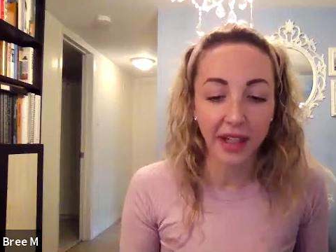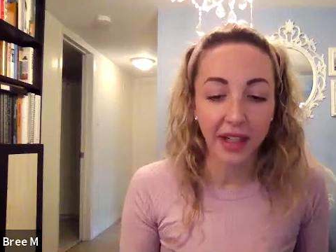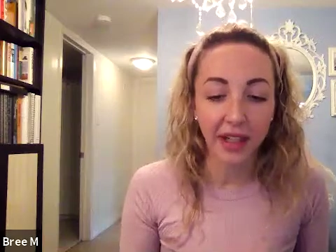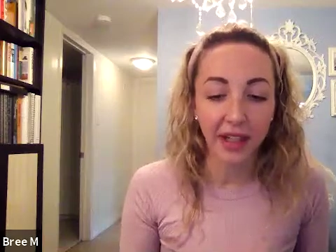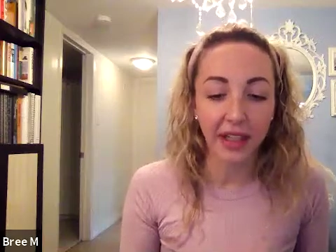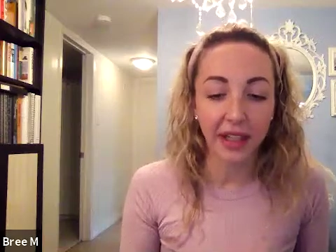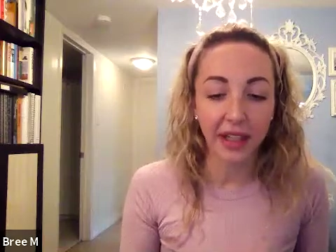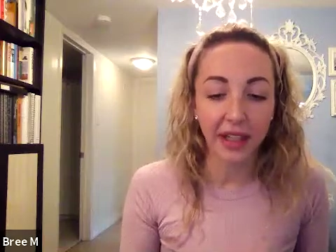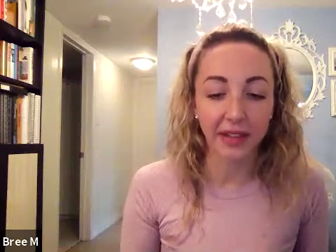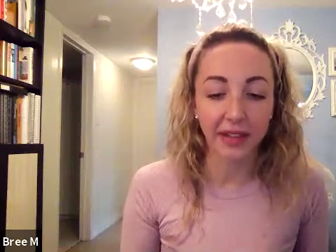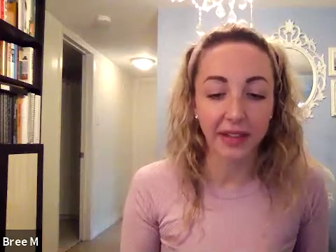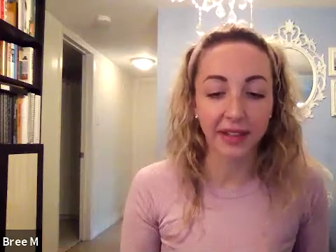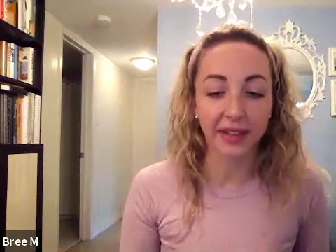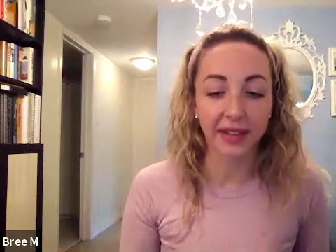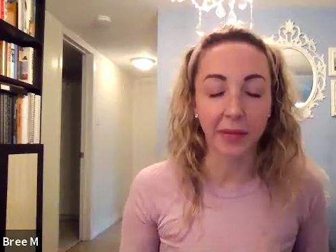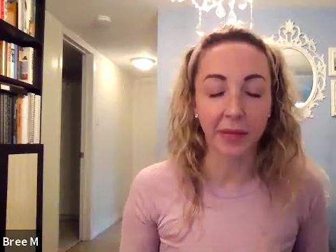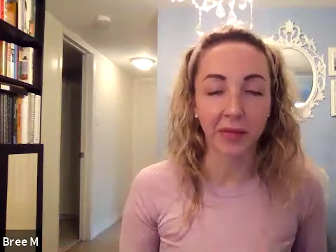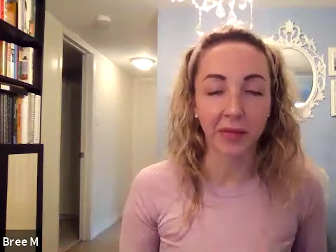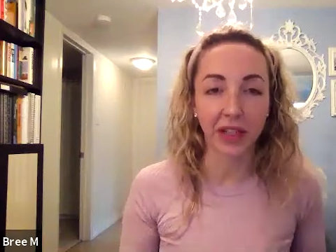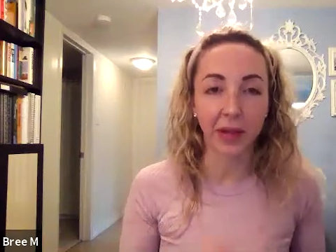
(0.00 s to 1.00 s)
is
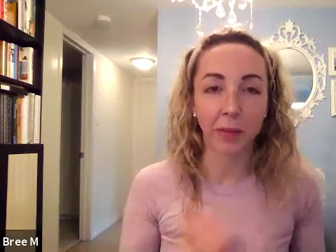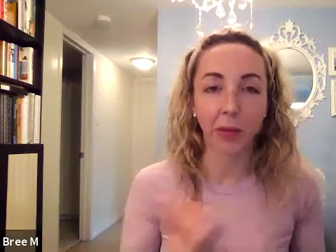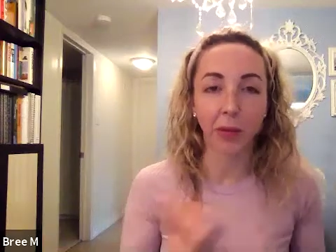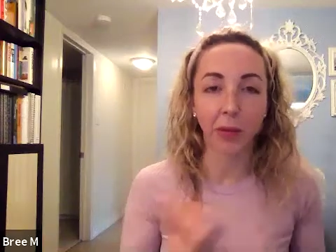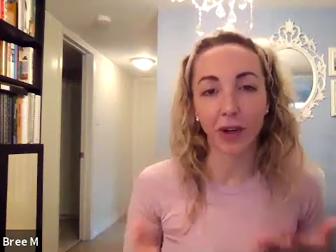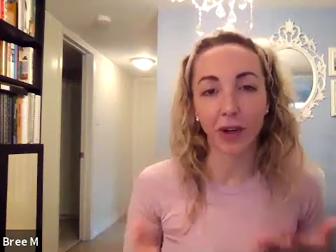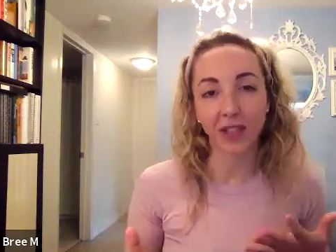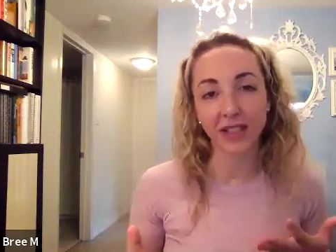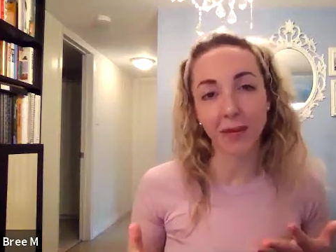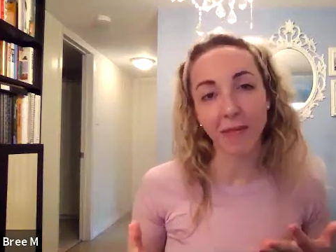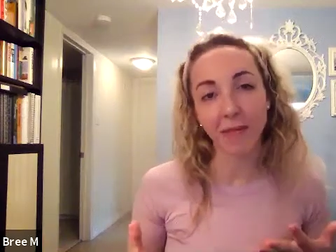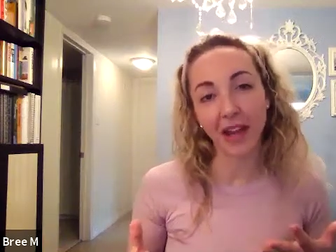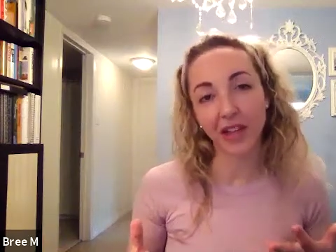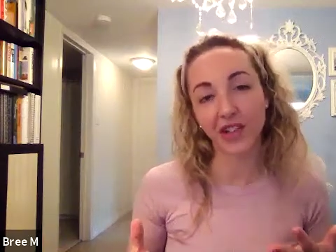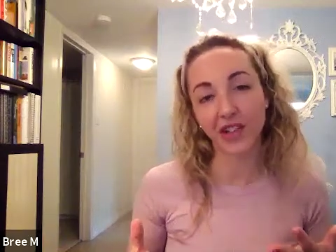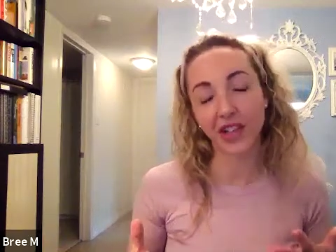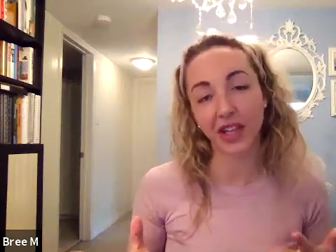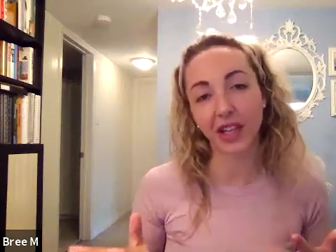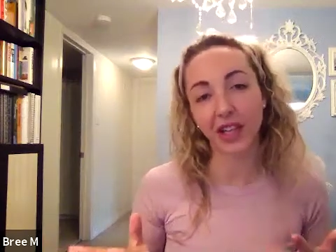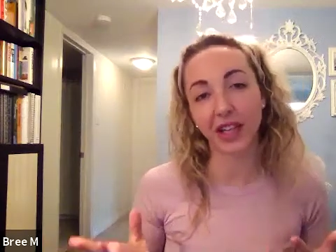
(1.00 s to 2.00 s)
something important to
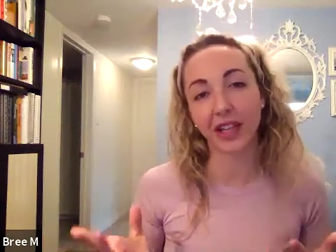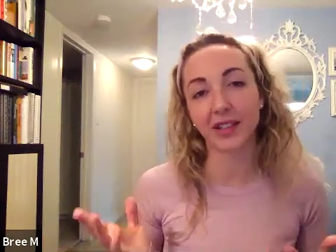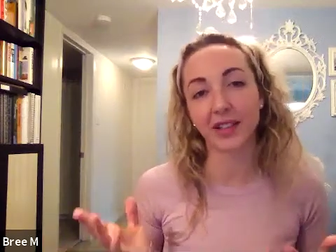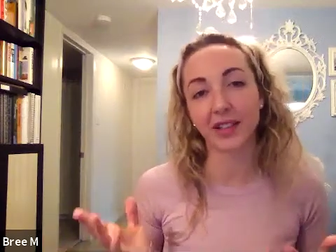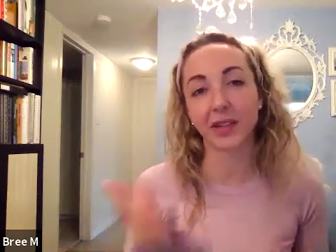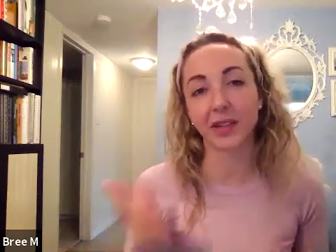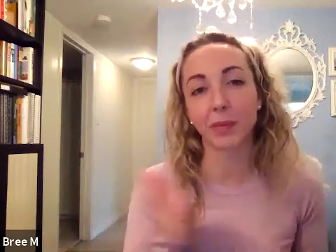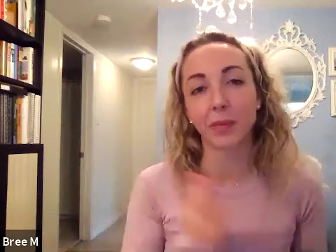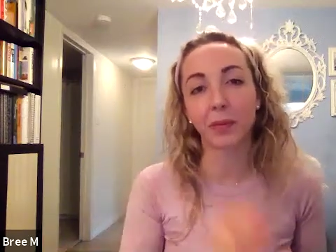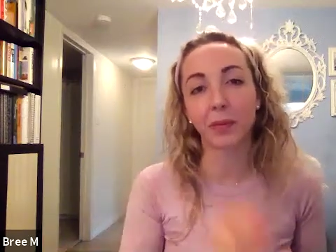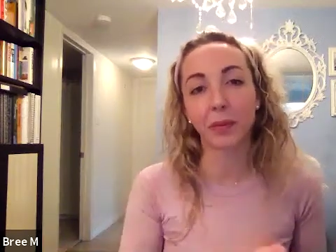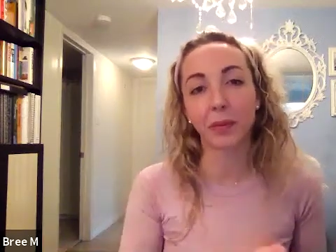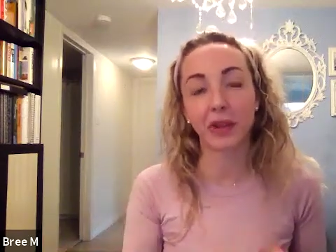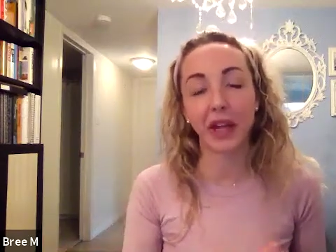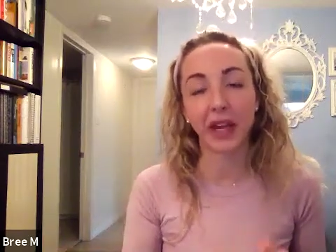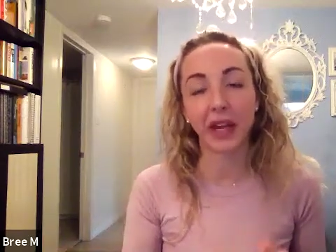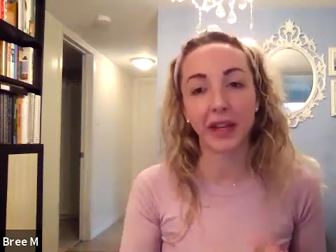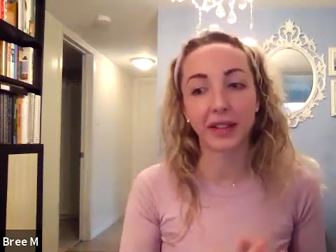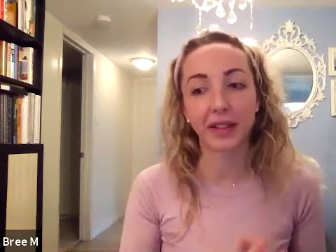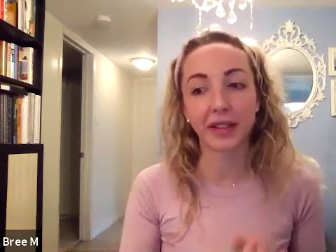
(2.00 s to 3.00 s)
mention is the
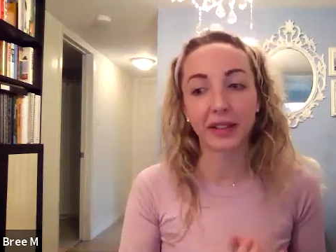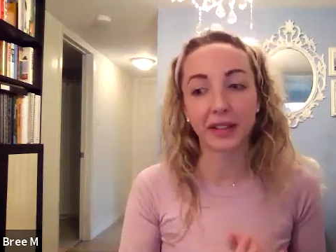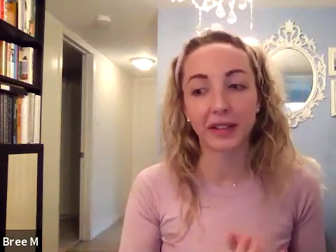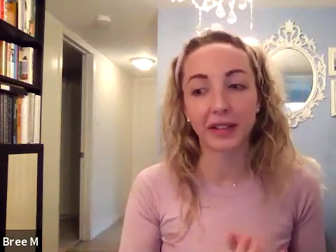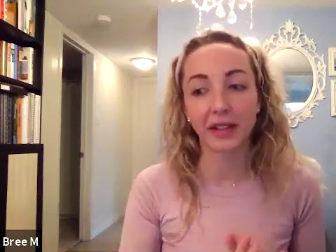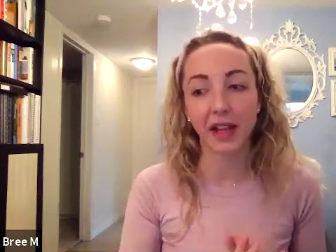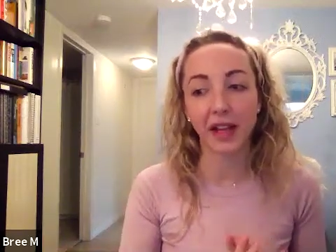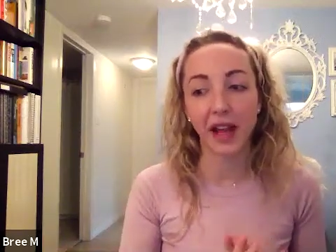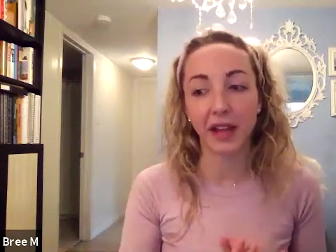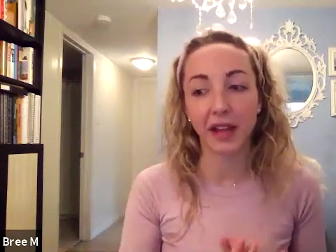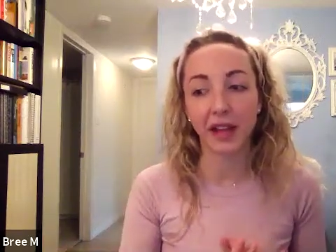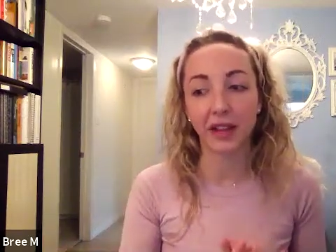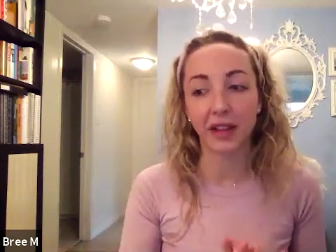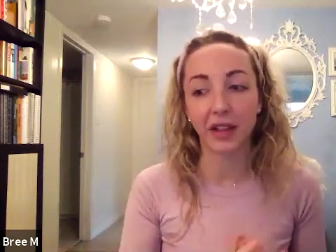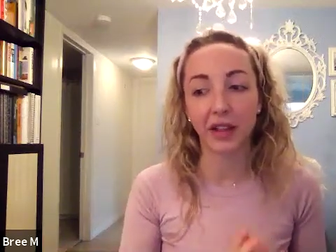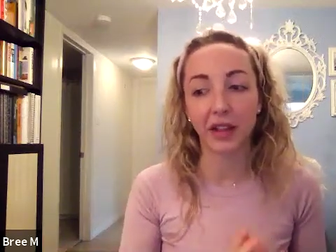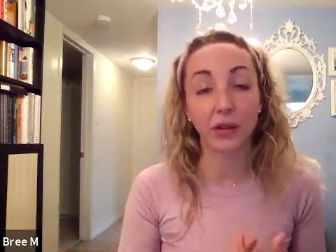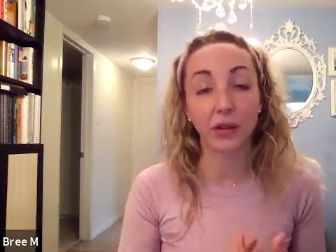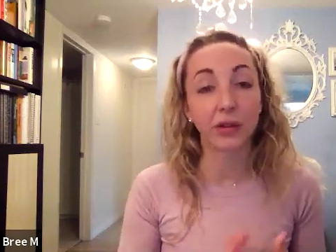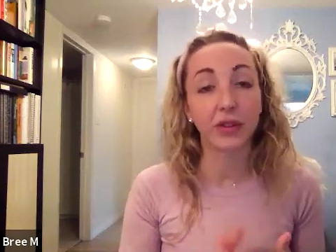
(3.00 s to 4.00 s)
place and the
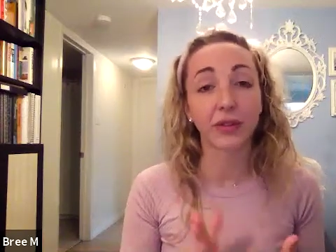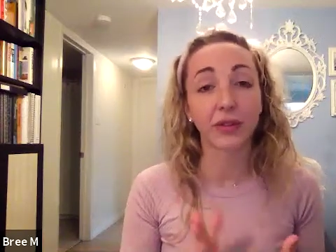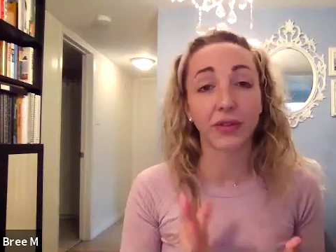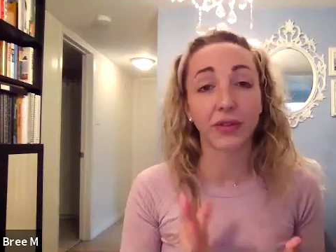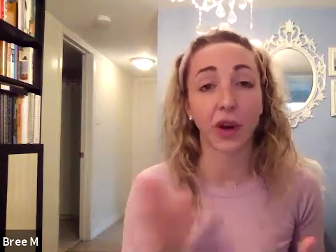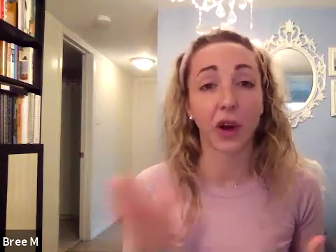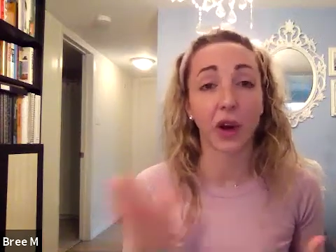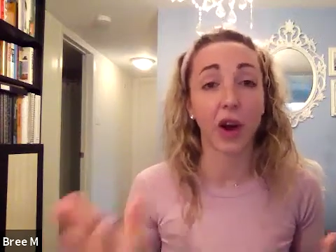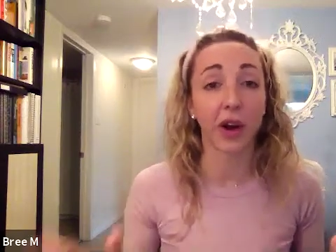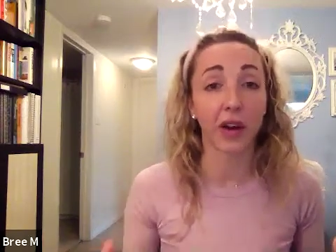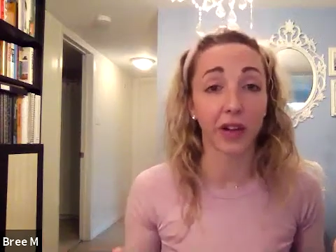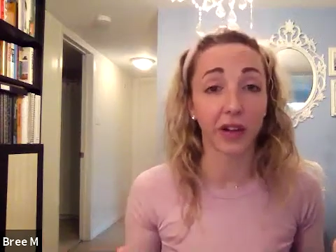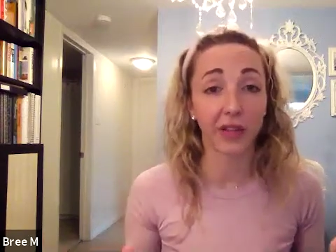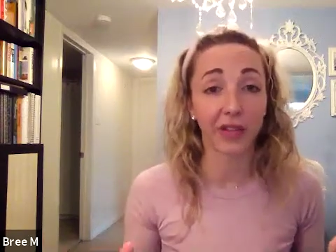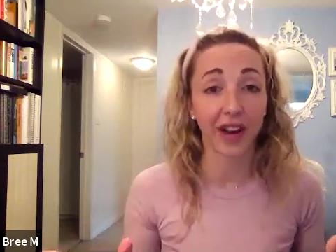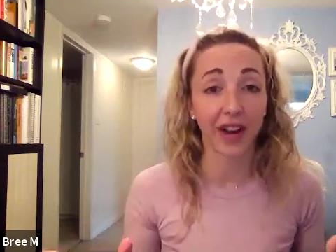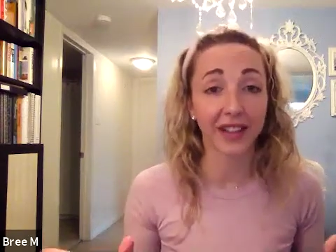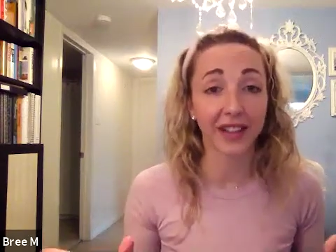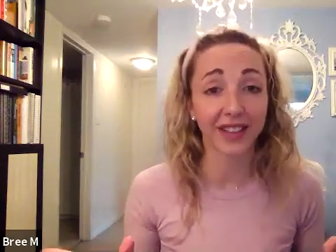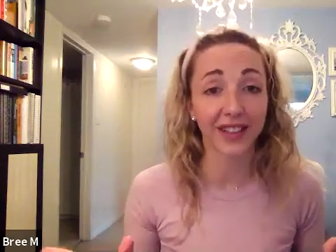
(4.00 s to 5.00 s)
use for
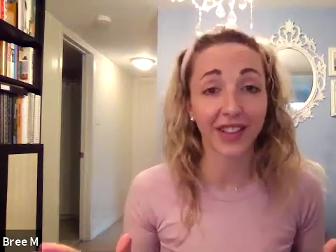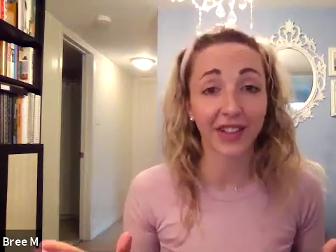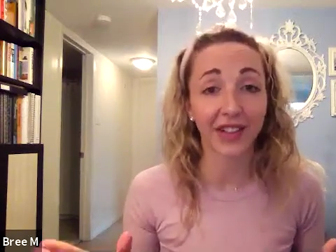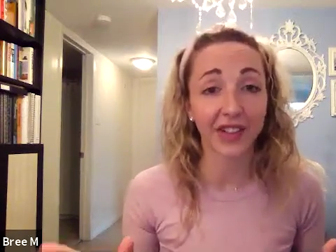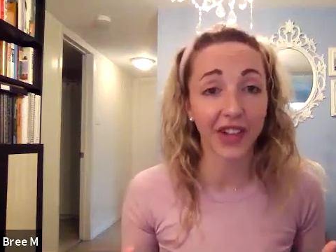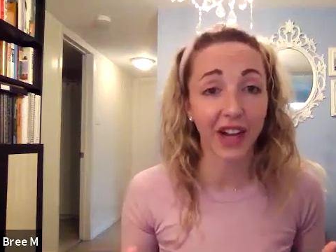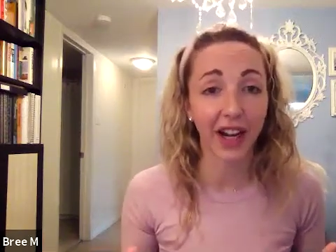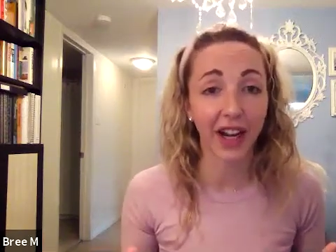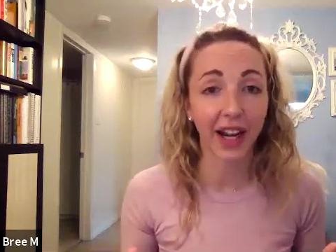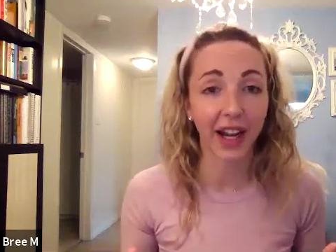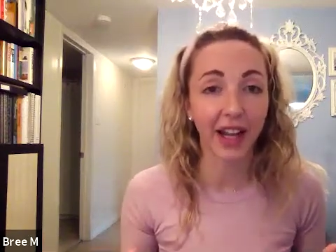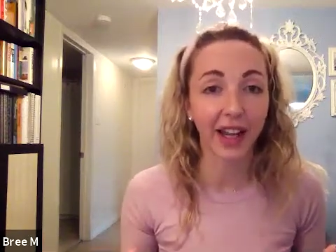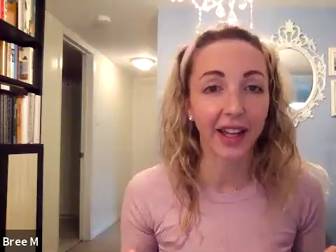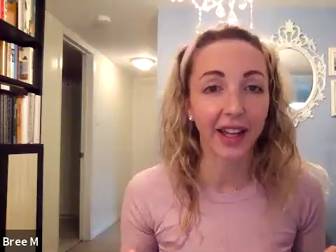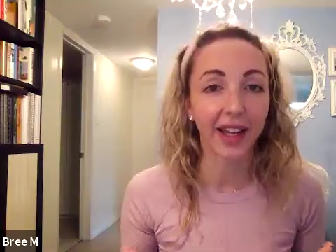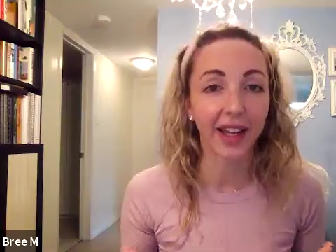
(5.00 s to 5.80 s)
cardiovascular training